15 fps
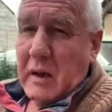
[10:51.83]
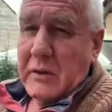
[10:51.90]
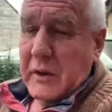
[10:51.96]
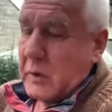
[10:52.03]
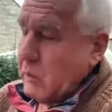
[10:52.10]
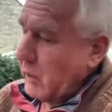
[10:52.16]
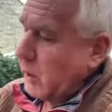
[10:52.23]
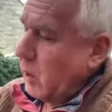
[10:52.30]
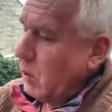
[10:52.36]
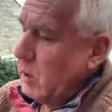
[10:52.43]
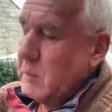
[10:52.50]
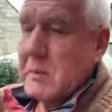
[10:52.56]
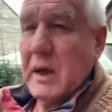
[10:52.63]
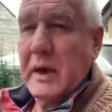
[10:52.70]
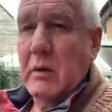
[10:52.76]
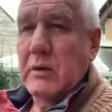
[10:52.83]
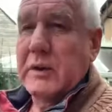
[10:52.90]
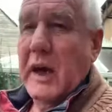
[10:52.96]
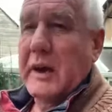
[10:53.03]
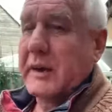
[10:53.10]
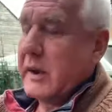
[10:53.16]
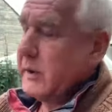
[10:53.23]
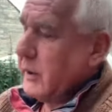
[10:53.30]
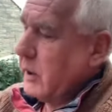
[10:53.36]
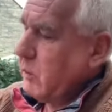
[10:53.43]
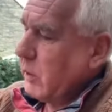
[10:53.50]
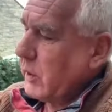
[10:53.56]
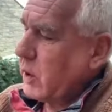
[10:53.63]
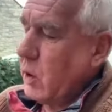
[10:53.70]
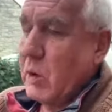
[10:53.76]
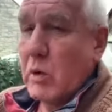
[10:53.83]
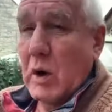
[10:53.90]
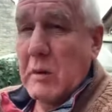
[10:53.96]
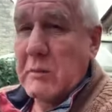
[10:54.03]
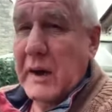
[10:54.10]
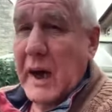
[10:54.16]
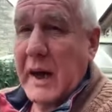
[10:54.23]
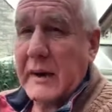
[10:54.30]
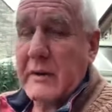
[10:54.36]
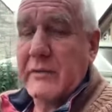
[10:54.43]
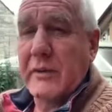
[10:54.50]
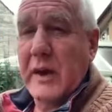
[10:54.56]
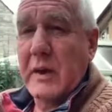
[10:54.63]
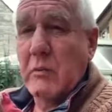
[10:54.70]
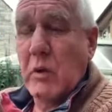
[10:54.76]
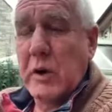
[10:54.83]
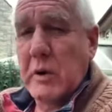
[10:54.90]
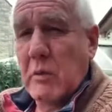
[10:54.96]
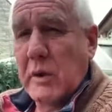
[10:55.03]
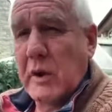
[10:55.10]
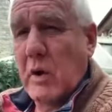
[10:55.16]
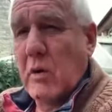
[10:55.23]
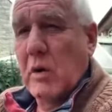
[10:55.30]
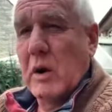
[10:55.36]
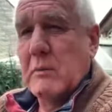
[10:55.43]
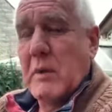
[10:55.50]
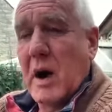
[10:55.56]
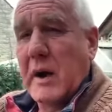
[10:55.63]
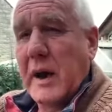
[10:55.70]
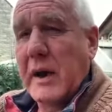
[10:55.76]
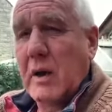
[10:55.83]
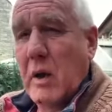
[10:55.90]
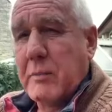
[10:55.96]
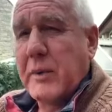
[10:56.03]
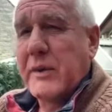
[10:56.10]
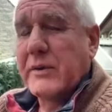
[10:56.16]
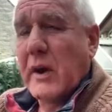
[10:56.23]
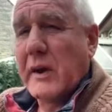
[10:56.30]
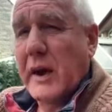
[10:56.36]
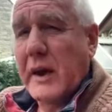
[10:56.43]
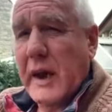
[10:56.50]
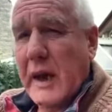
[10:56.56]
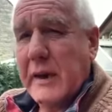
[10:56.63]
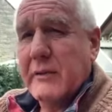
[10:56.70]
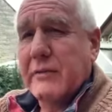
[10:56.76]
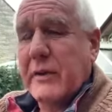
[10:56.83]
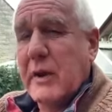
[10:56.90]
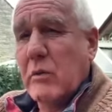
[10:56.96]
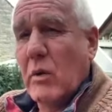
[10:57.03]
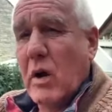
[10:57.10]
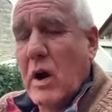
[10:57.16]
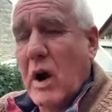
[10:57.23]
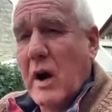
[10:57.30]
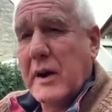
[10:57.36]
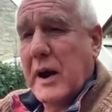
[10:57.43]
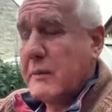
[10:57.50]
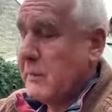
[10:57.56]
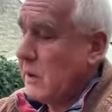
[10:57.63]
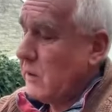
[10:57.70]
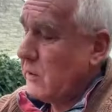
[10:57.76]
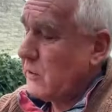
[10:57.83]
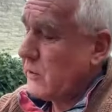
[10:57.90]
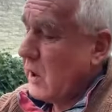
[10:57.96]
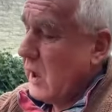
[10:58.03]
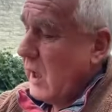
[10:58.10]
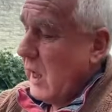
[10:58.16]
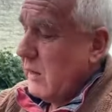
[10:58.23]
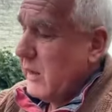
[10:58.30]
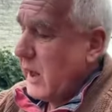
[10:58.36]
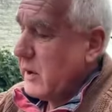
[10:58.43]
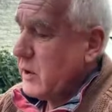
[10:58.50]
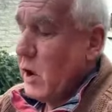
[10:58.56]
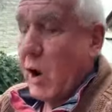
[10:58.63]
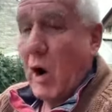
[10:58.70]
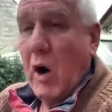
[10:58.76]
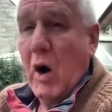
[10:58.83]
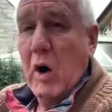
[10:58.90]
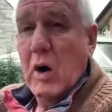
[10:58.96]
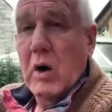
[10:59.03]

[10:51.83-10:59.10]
Do you want to call them legal call them counterfeit? What do you want to call them? Are they copies? Are they counterfeit? What are they? Because they're not.